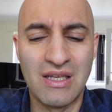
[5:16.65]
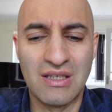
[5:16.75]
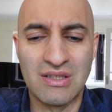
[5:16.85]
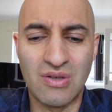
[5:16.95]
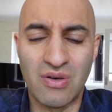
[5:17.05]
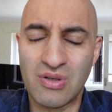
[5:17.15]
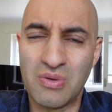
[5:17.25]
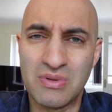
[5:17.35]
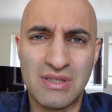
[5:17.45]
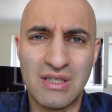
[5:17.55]
sort of
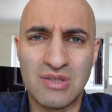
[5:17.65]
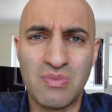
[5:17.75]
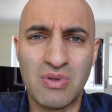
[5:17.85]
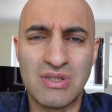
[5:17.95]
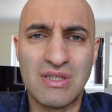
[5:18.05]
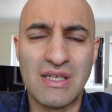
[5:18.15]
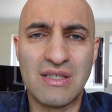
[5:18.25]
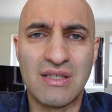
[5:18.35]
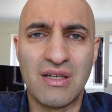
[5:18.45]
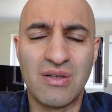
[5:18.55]
go into as much
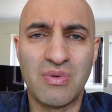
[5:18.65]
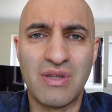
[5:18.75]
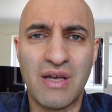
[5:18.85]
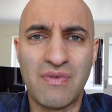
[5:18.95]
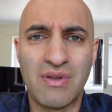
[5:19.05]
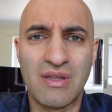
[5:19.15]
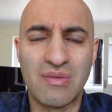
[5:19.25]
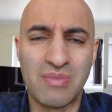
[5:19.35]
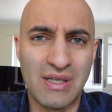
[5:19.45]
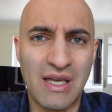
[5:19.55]
detail with
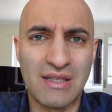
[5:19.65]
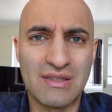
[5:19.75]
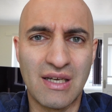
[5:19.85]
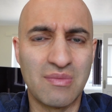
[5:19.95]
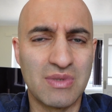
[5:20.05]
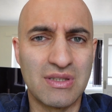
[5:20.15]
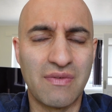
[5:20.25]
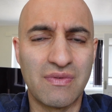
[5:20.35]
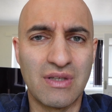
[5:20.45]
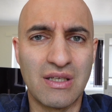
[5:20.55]
everything, but yeah, time is
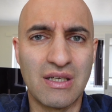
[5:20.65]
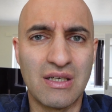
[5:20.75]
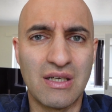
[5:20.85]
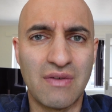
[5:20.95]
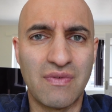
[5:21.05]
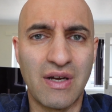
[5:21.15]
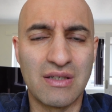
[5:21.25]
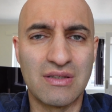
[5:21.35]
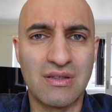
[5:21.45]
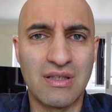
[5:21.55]
definitely a
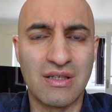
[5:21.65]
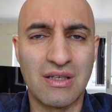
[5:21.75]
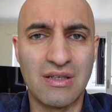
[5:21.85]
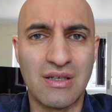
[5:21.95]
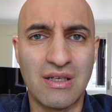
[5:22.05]
factor that can